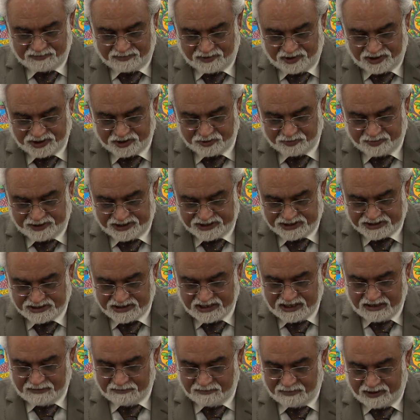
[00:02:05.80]
monument,
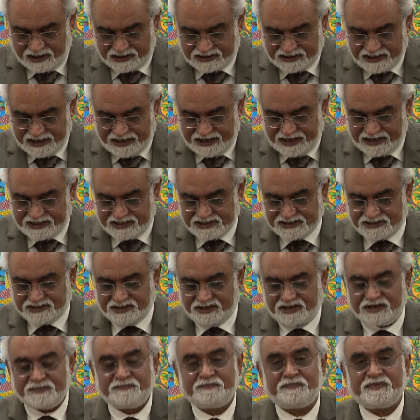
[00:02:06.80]
but it is
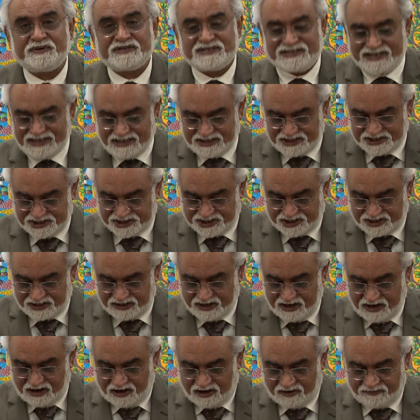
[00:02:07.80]
the representation
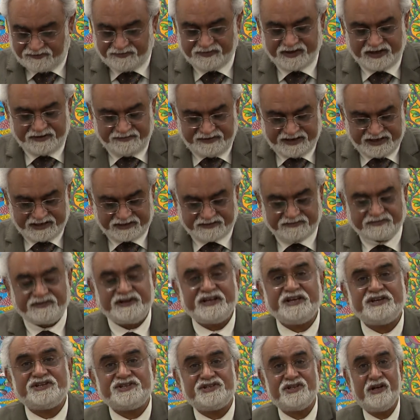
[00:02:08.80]
of living
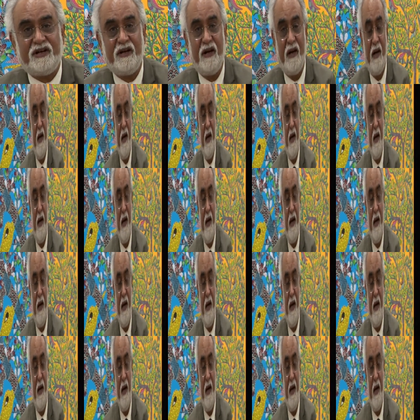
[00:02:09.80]
tradition.